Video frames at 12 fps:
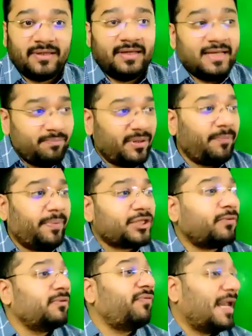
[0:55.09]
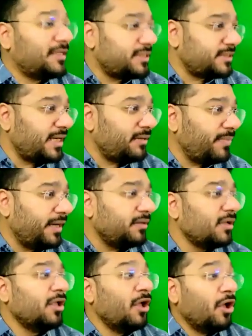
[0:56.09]
In preparation of the financial
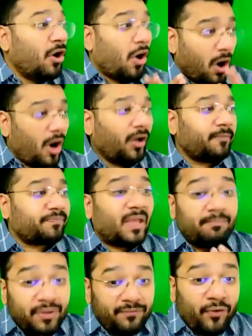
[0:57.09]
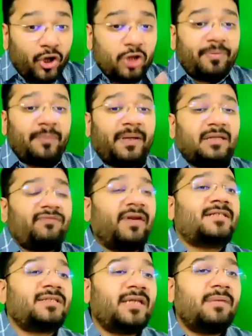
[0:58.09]
statement, or before you prepare the
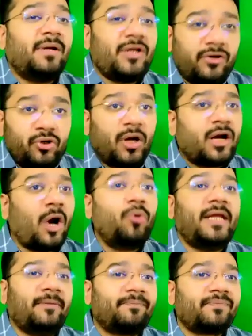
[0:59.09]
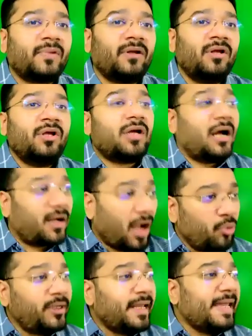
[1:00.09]
financial statement, you have to do
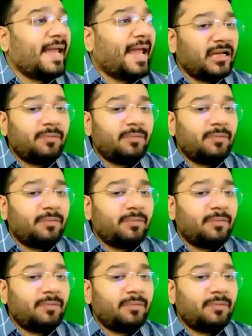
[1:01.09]
accounting and the